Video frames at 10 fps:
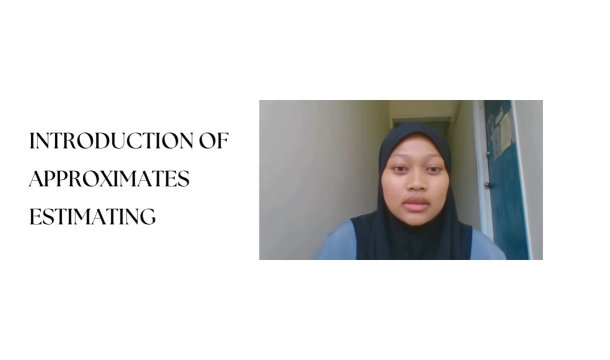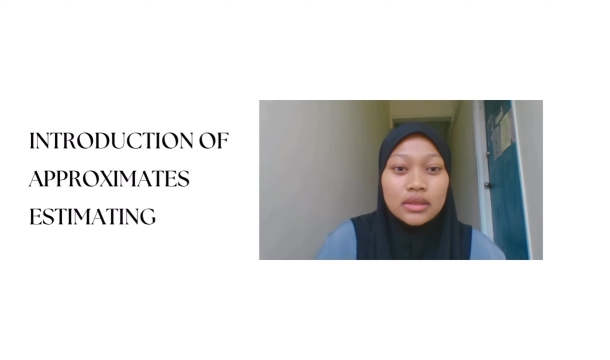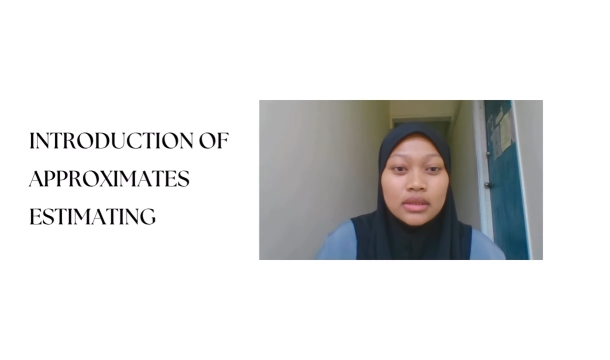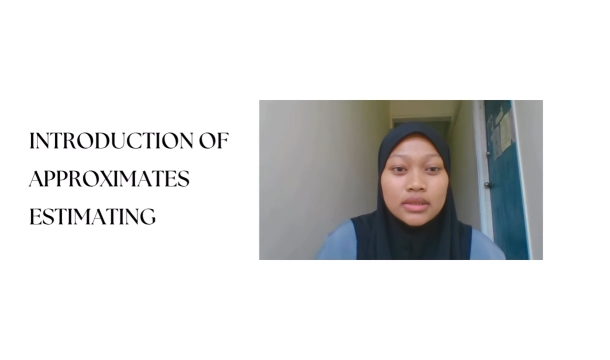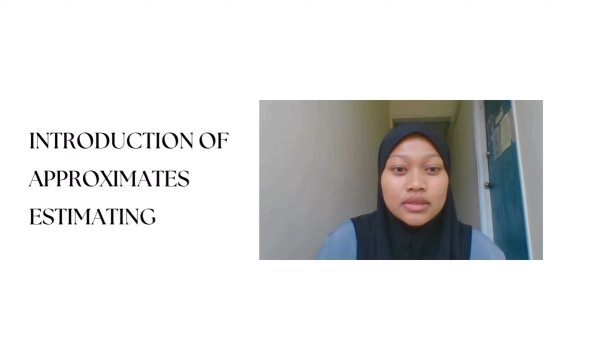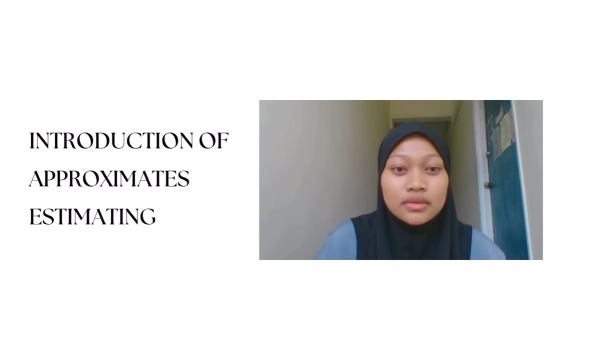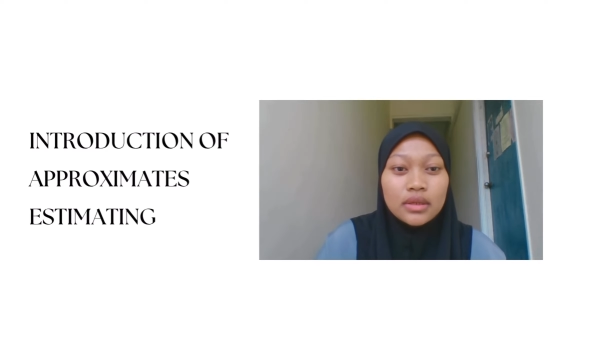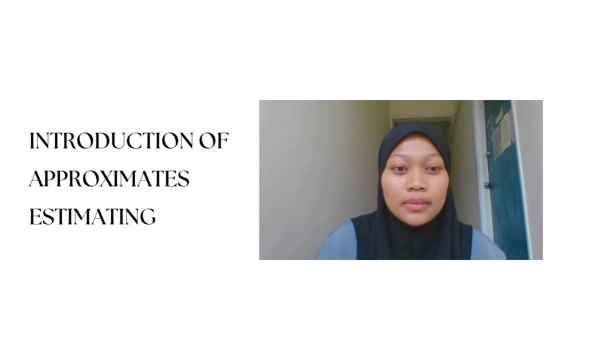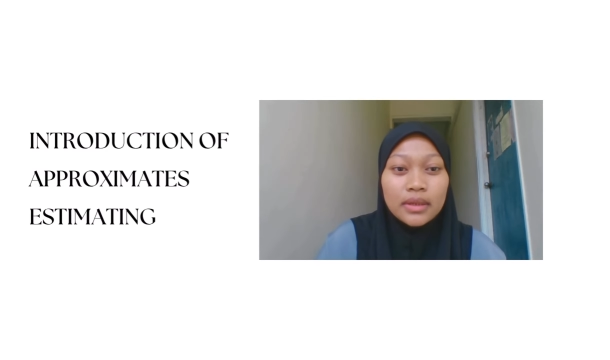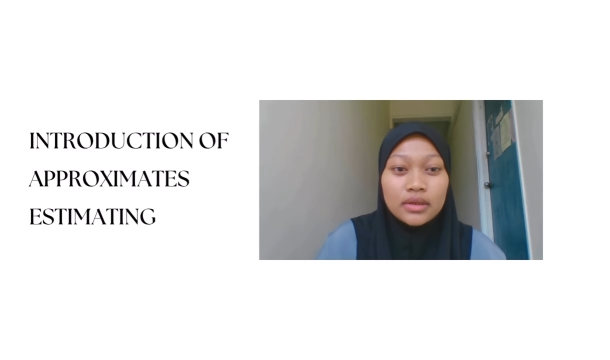
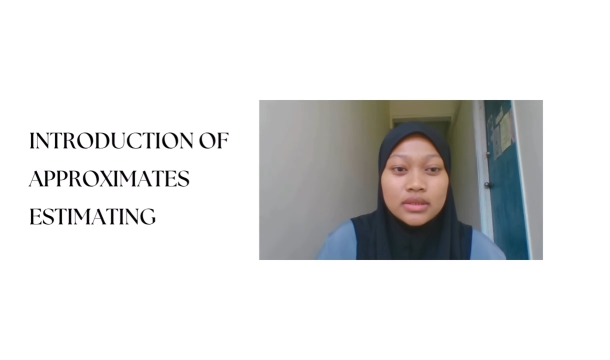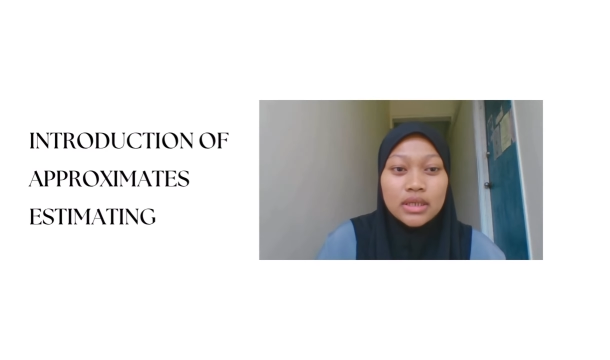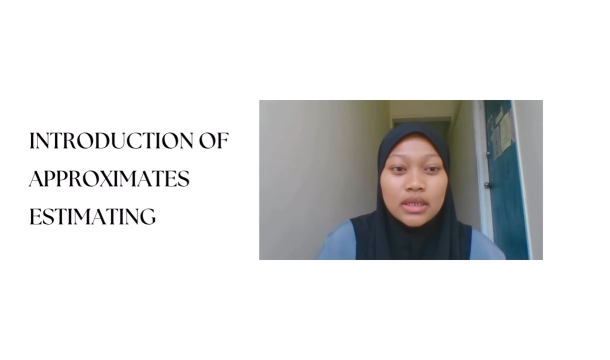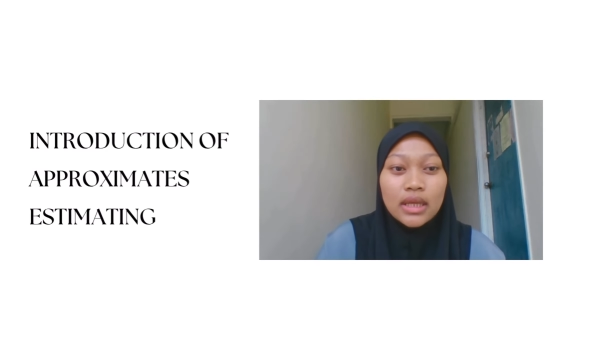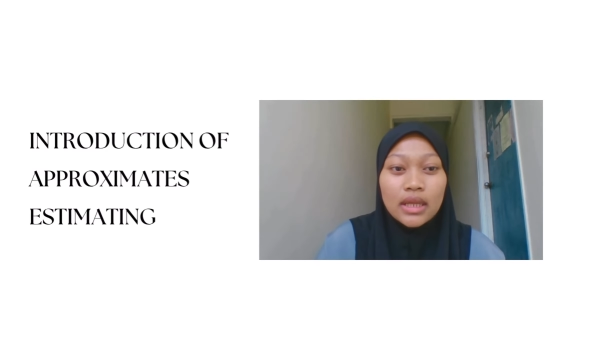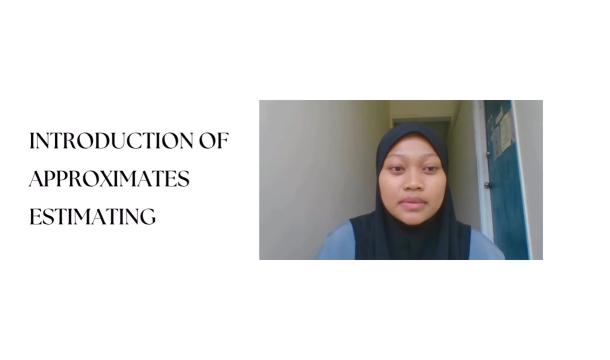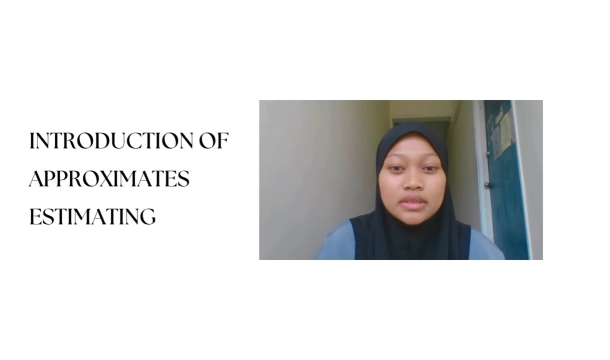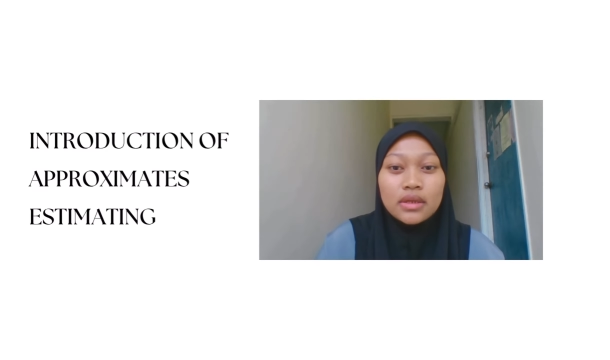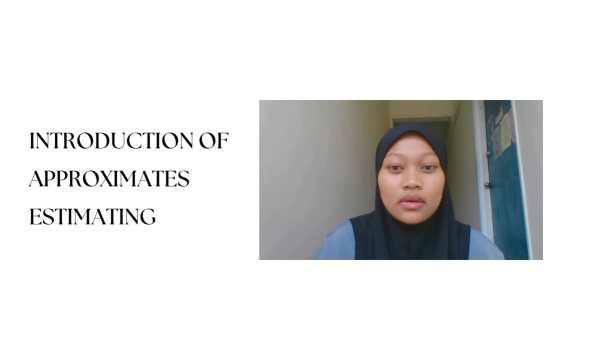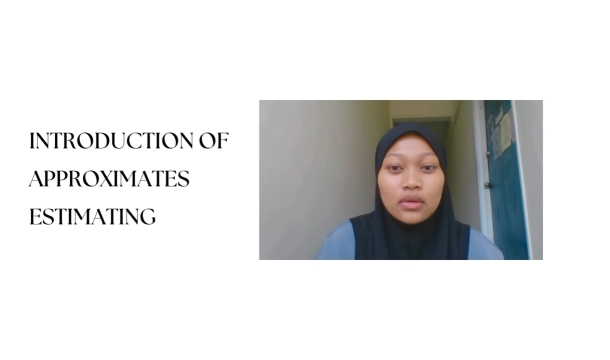industry because it helps
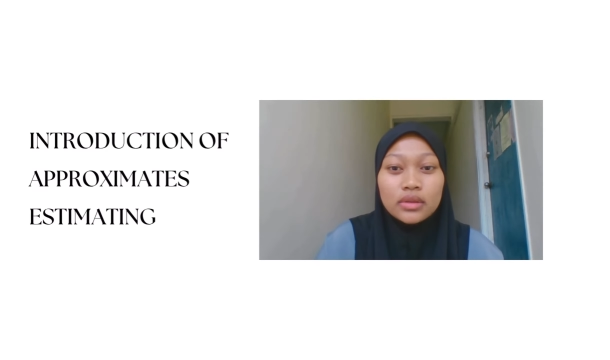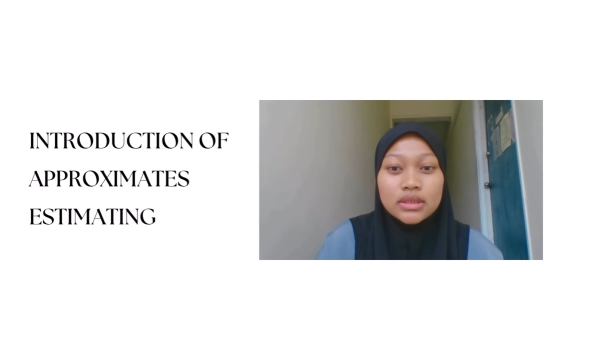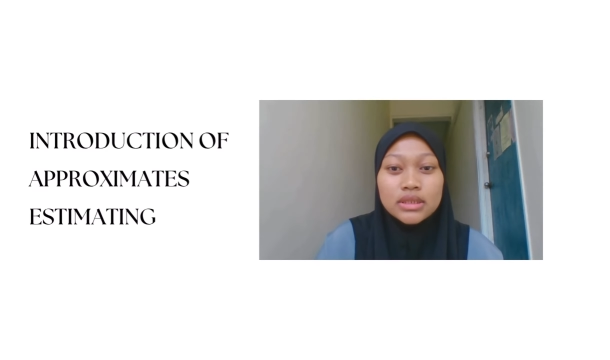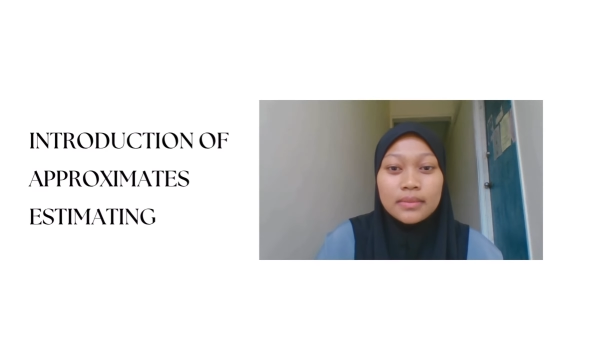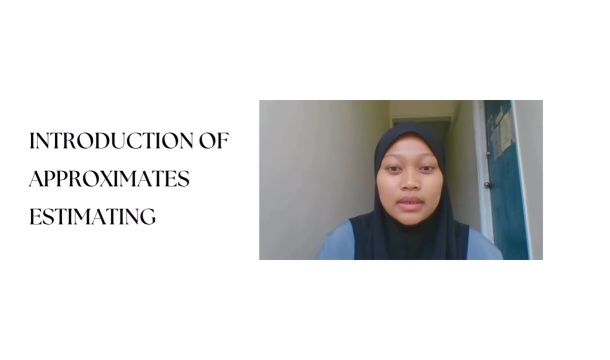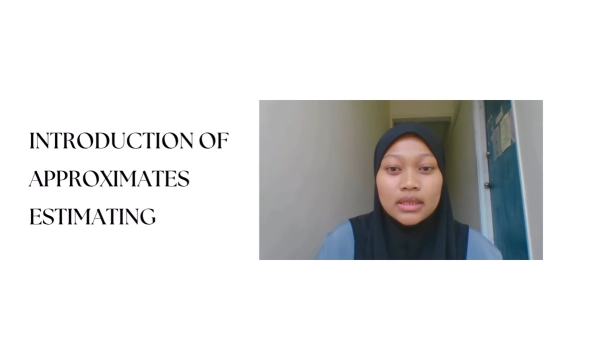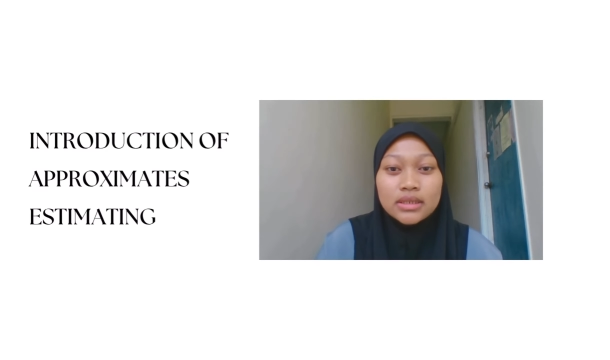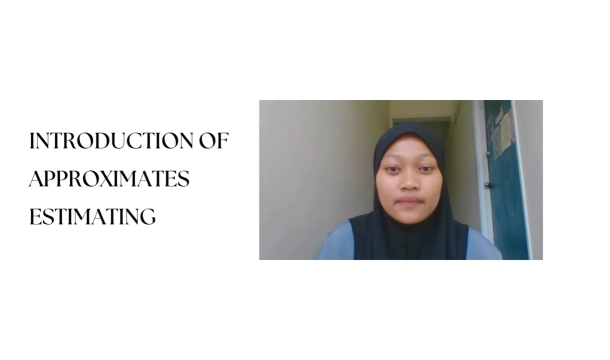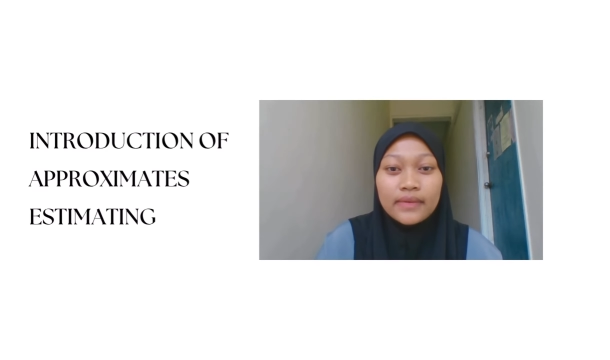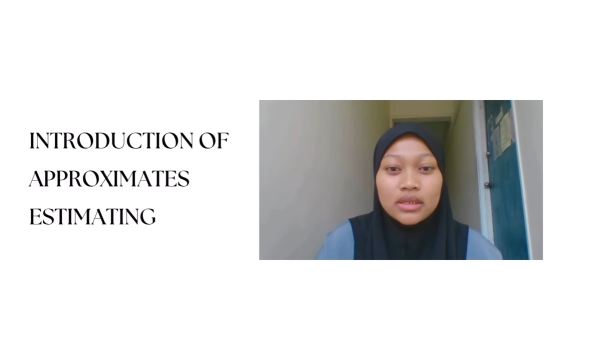stakeholders
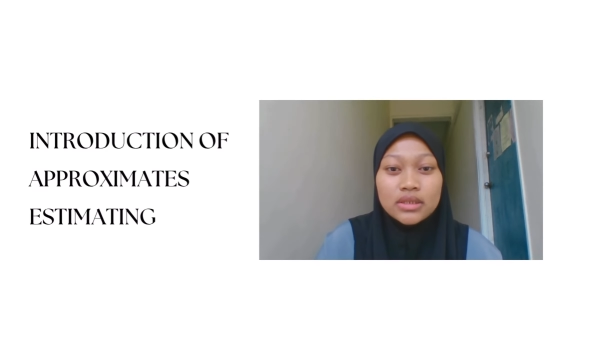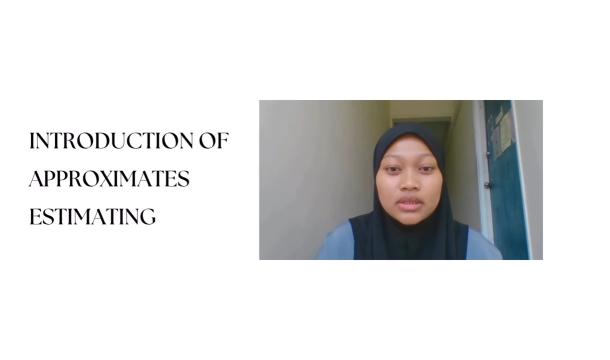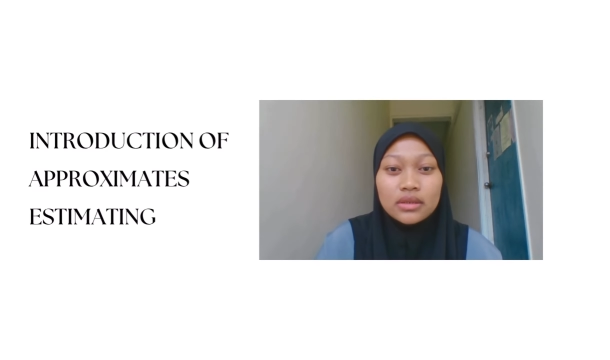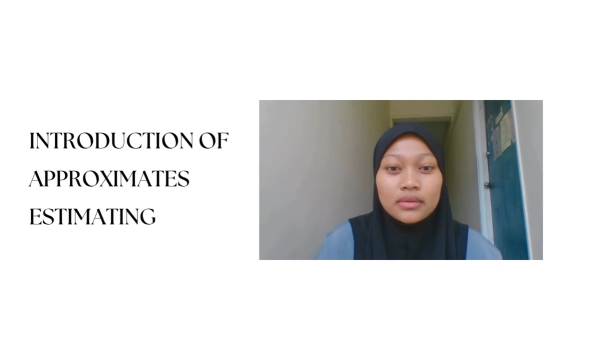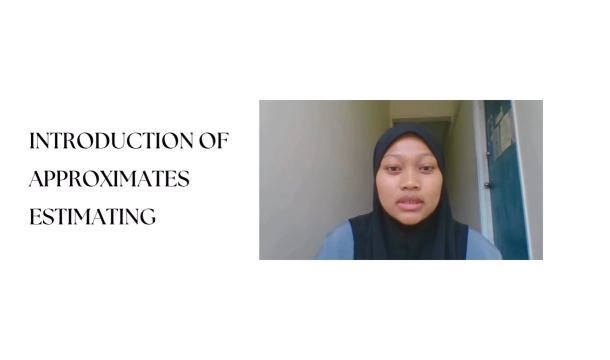manage financial